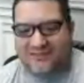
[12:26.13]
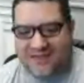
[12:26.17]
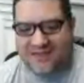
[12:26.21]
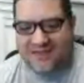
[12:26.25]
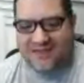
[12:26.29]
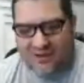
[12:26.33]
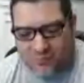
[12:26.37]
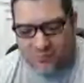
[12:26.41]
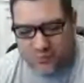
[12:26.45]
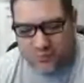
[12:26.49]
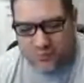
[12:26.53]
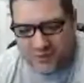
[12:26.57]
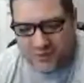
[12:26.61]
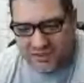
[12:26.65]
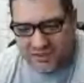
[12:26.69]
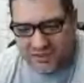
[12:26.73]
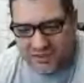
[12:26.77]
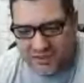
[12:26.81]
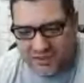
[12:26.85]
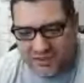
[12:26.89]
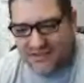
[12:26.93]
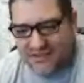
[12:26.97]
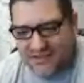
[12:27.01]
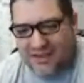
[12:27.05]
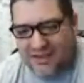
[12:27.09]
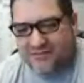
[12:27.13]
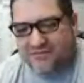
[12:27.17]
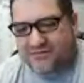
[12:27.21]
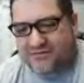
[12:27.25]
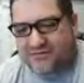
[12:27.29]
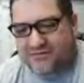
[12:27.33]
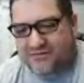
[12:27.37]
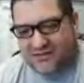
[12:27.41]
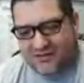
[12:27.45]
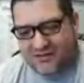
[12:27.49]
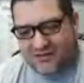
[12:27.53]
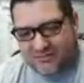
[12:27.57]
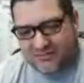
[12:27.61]
Is that really
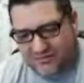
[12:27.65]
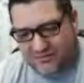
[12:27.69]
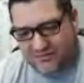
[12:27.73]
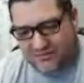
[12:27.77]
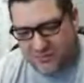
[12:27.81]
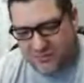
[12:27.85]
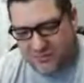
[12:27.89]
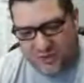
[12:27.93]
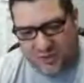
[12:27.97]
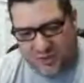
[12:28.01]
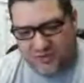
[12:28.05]
effective?